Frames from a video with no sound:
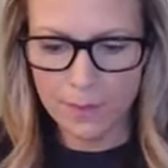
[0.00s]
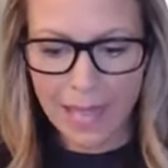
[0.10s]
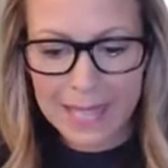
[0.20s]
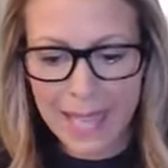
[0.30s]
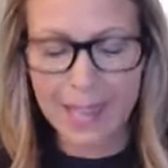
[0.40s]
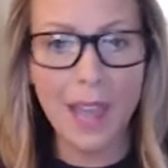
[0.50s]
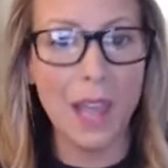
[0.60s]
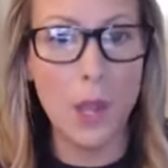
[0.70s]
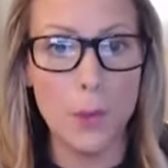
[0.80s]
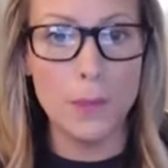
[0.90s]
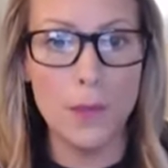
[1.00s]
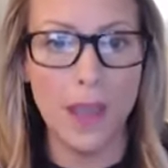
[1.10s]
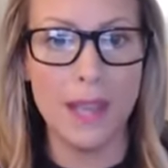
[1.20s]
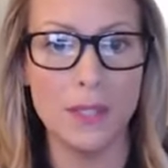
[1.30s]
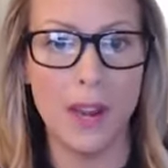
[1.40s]
Again, I hope you
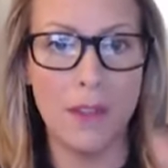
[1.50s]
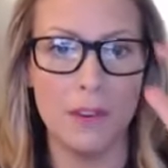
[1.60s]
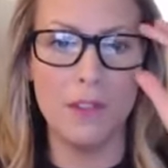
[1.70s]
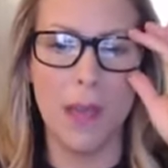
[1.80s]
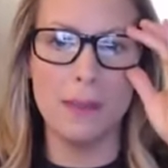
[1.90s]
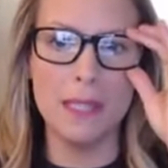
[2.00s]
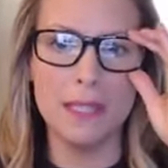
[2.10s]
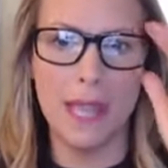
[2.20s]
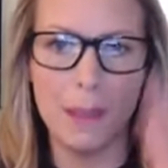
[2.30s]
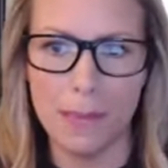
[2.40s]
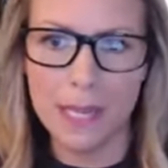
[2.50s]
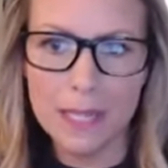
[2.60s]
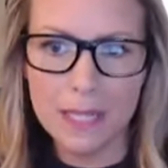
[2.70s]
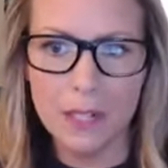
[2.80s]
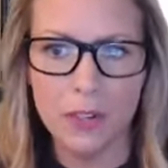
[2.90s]
guys are having a fabulous day. I'm
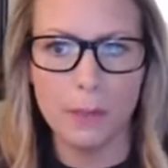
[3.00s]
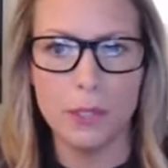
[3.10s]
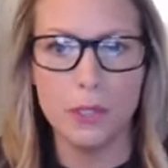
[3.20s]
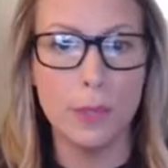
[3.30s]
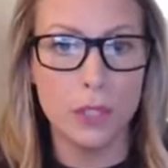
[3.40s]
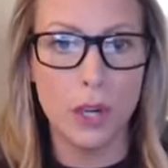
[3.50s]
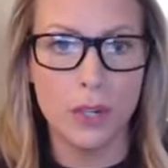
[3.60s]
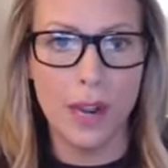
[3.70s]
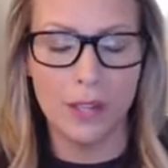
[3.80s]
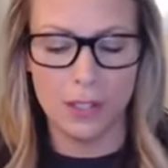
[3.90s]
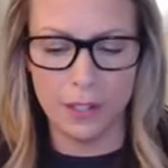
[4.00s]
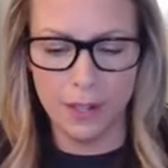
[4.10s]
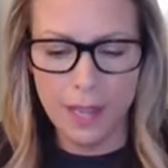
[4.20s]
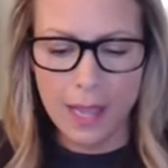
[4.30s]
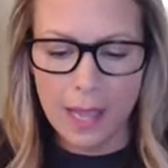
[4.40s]
Andie Teeter. I'm a superstar
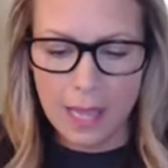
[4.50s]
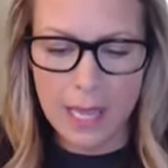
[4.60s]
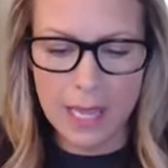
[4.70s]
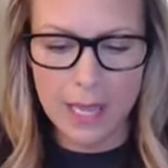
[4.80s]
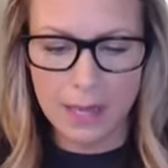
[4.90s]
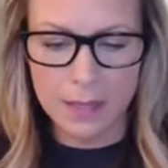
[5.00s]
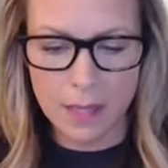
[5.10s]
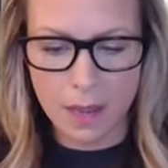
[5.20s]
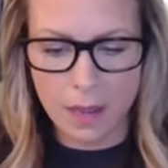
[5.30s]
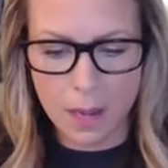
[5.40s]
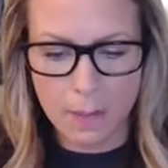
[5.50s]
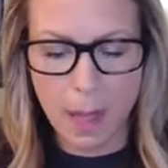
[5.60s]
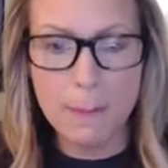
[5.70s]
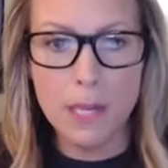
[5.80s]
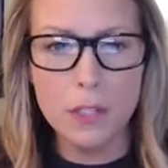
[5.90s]
director, and um,
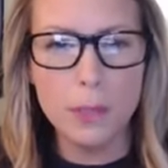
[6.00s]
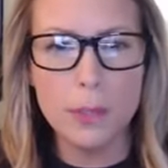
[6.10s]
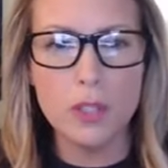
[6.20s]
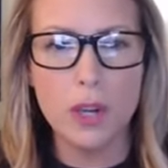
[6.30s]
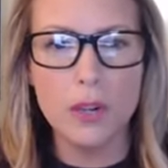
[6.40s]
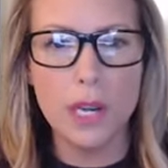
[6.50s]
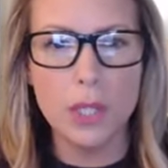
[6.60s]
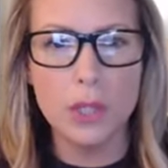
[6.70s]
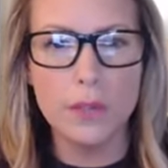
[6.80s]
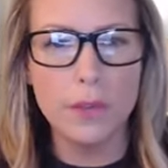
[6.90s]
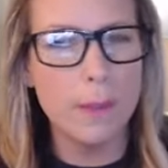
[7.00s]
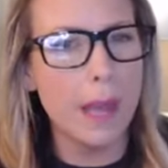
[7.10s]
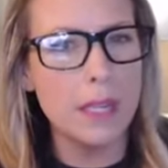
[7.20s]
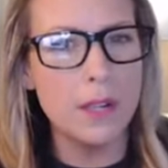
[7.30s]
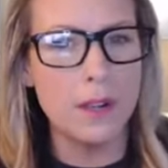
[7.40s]
I've been a superstar director for
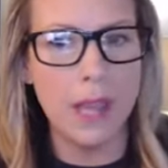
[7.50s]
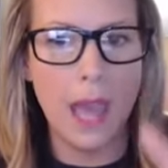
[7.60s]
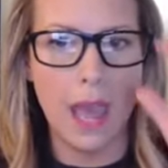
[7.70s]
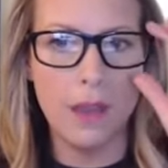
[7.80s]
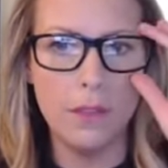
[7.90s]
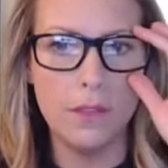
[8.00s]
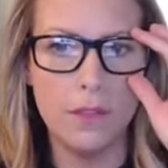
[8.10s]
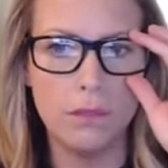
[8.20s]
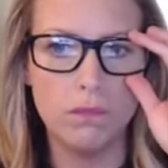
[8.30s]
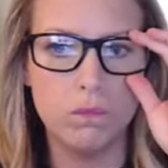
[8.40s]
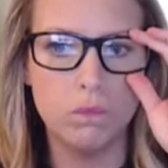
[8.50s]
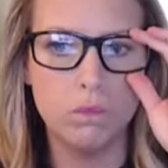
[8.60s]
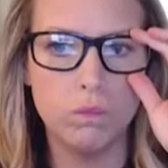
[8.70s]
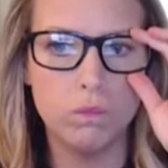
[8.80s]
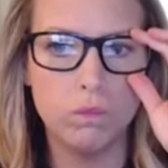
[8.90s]
about a year and a half,
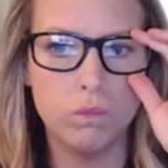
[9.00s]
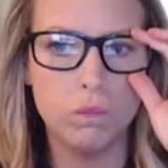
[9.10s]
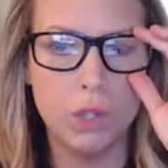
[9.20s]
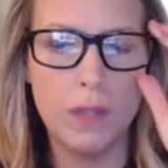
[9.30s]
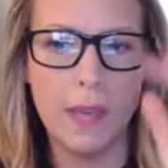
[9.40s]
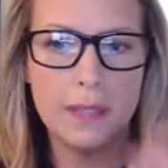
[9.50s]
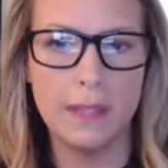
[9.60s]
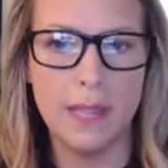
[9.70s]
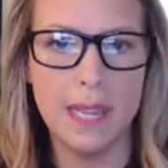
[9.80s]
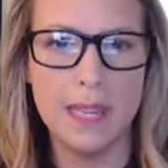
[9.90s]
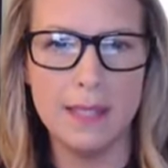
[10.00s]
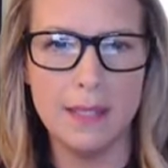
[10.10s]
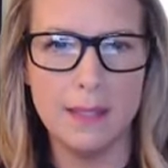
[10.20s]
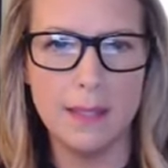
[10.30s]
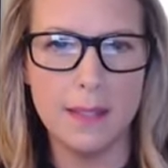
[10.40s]
2008,
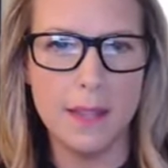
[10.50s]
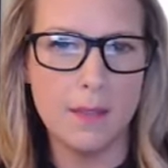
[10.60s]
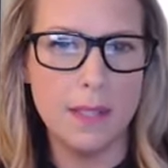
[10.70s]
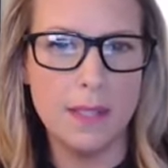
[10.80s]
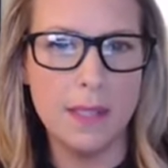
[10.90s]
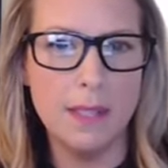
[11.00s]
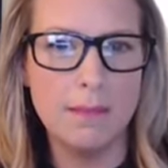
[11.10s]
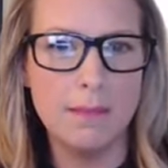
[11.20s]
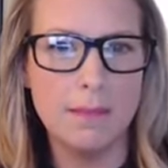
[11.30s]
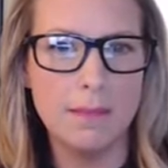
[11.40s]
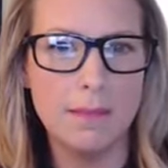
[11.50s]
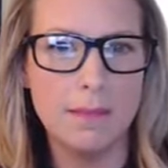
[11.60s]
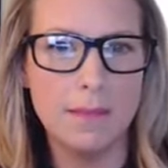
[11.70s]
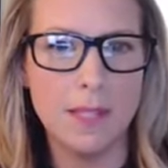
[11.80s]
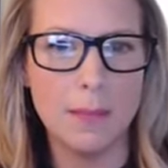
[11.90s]
17,
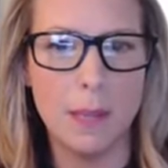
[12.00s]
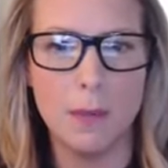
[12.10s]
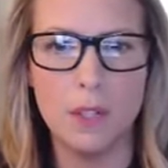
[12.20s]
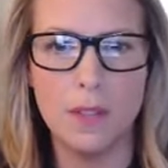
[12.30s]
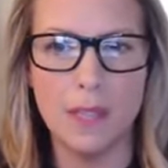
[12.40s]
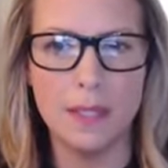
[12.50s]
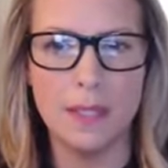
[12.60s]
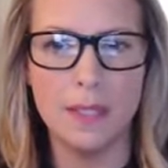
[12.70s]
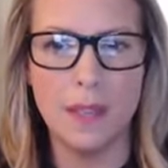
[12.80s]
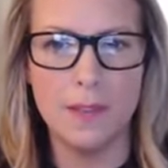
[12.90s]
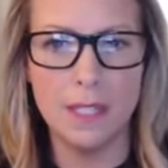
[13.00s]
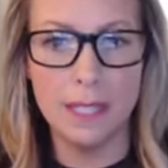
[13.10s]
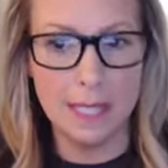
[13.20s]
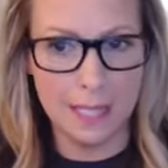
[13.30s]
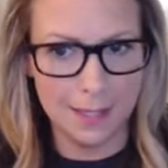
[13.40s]
September of
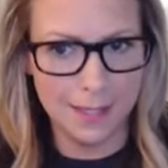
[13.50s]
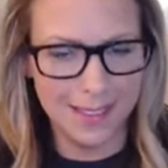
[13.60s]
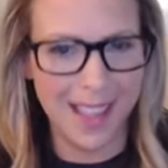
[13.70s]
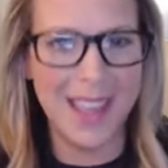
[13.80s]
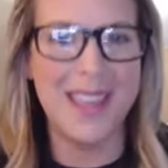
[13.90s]
2017. I,